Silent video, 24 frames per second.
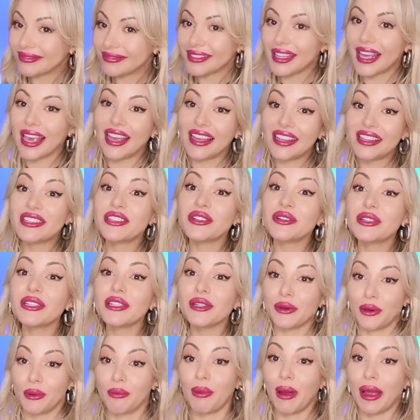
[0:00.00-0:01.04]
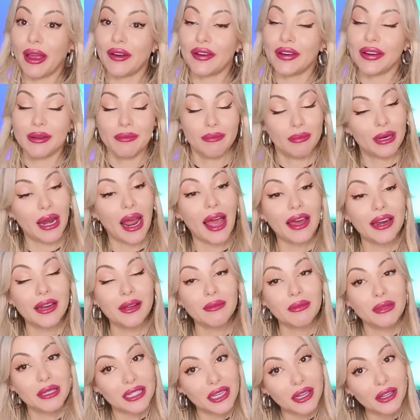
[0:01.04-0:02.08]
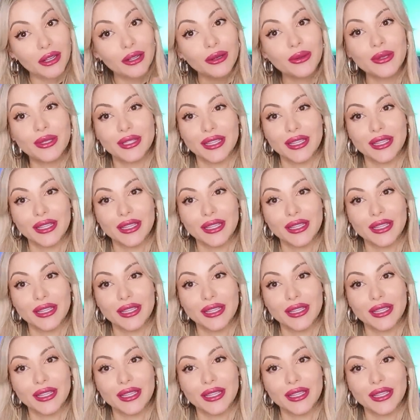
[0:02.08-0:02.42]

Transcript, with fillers: The answer is Lord Byron, but Adam is a close